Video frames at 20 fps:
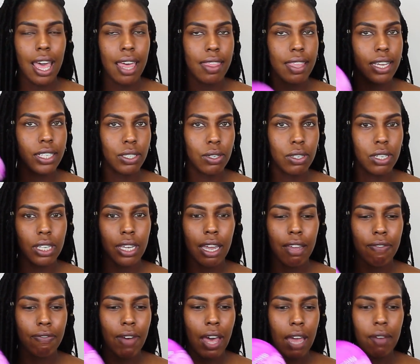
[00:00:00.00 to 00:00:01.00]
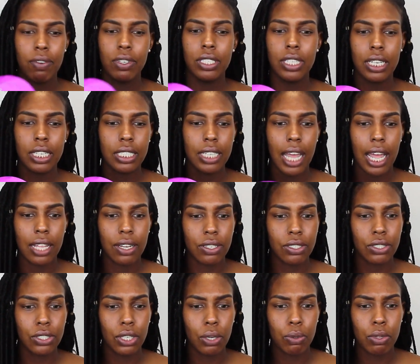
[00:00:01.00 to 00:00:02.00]
And these are only like five or six
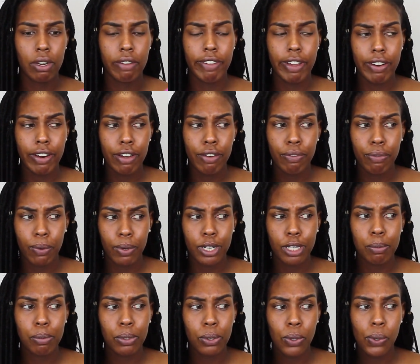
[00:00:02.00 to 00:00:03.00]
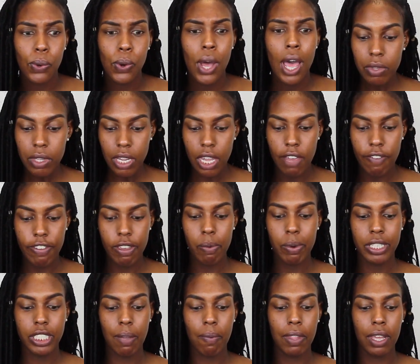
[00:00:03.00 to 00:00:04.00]
dollars, so they're very affordable if
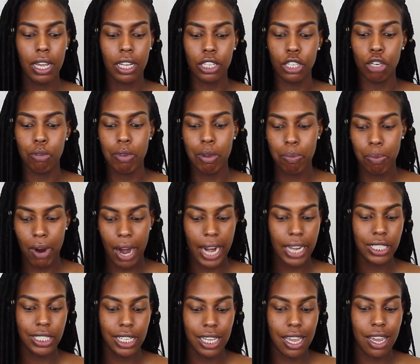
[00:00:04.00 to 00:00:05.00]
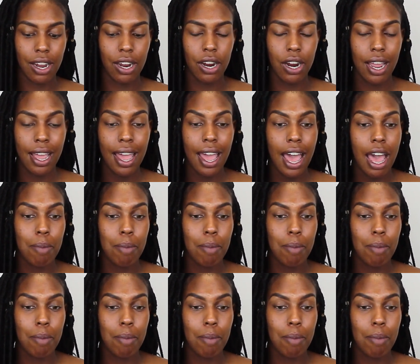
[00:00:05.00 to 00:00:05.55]
you want something a little bit pricier,